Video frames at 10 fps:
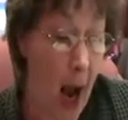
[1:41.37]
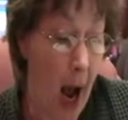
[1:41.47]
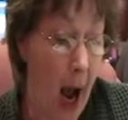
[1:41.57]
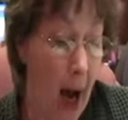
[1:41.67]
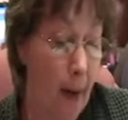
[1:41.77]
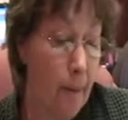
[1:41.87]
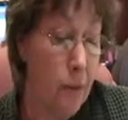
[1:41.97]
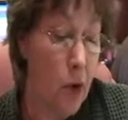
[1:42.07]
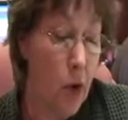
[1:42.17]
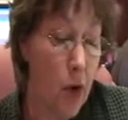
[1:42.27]

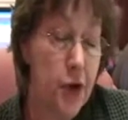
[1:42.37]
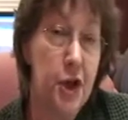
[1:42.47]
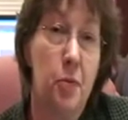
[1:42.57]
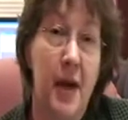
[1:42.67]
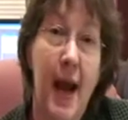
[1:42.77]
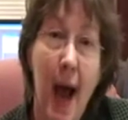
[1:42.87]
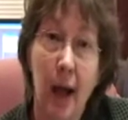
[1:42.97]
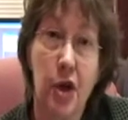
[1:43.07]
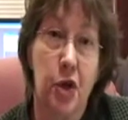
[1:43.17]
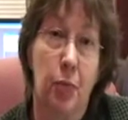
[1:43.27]
To be
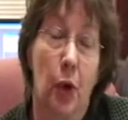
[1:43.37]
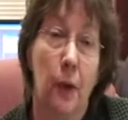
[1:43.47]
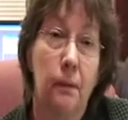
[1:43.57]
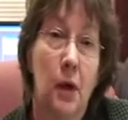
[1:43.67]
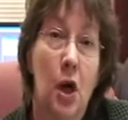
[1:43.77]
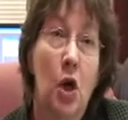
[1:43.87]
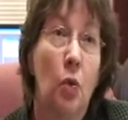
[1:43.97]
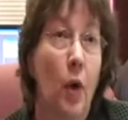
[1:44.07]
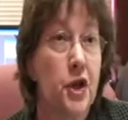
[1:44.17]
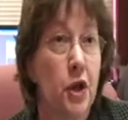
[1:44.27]
eligible,
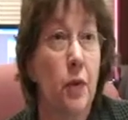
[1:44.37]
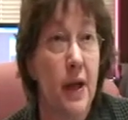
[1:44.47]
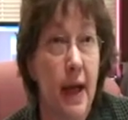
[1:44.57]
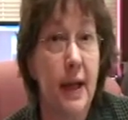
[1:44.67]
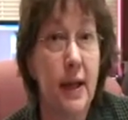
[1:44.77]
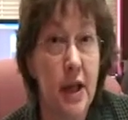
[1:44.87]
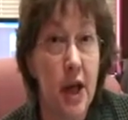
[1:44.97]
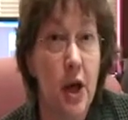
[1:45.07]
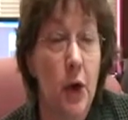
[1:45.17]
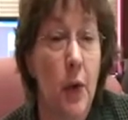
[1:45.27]
what you would need to
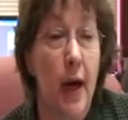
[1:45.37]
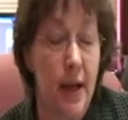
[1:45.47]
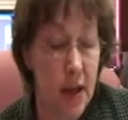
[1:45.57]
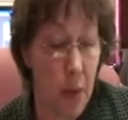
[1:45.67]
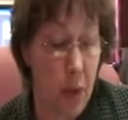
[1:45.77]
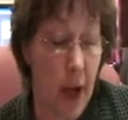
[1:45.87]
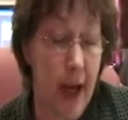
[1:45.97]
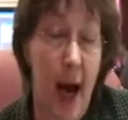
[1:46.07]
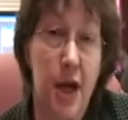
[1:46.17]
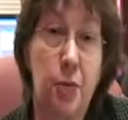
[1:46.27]
do is to
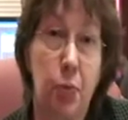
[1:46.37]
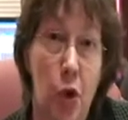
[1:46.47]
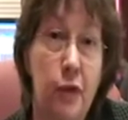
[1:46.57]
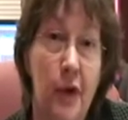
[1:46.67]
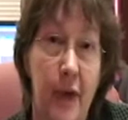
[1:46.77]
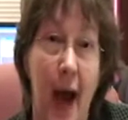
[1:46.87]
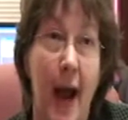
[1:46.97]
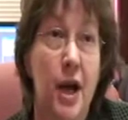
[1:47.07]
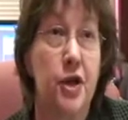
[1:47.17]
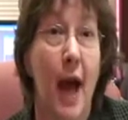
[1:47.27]
bring us proof of
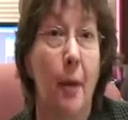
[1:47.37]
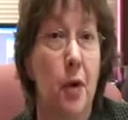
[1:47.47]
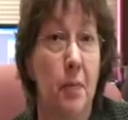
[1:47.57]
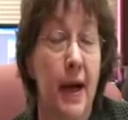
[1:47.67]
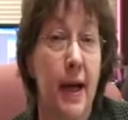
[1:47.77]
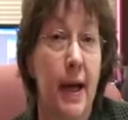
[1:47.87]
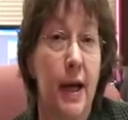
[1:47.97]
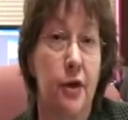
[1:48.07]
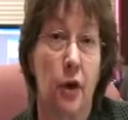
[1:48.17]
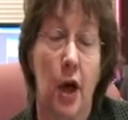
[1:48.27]
age. That would be
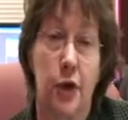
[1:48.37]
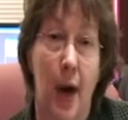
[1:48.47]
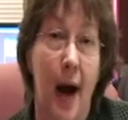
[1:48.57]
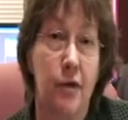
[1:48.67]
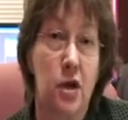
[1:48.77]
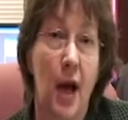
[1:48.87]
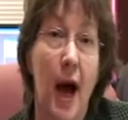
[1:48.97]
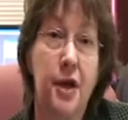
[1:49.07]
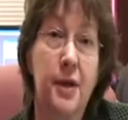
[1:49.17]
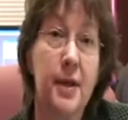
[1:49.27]
either a driver's
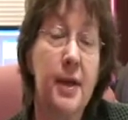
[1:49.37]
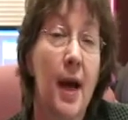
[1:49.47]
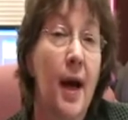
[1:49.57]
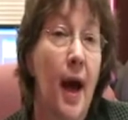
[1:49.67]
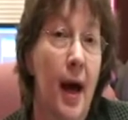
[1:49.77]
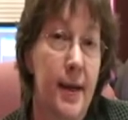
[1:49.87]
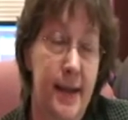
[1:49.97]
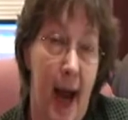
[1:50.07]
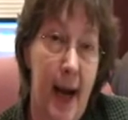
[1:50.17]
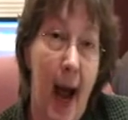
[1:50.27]
license, a
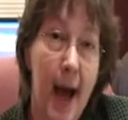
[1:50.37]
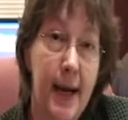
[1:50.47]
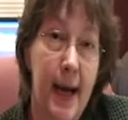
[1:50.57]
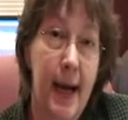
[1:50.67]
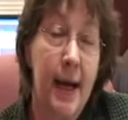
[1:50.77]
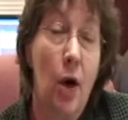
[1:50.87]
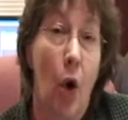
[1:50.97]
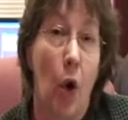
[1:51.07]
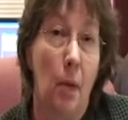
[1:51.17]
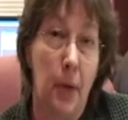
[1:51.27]
state ID,
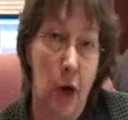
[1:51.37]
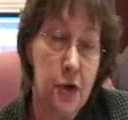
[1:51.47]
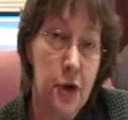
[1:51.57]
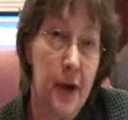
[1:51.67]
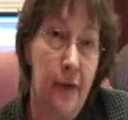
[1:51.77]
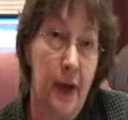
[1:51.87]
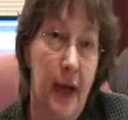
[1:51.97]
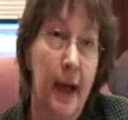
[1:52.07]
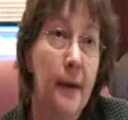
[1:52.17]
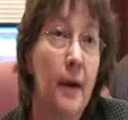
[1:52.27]
or a birth
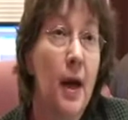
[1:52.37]
certificate,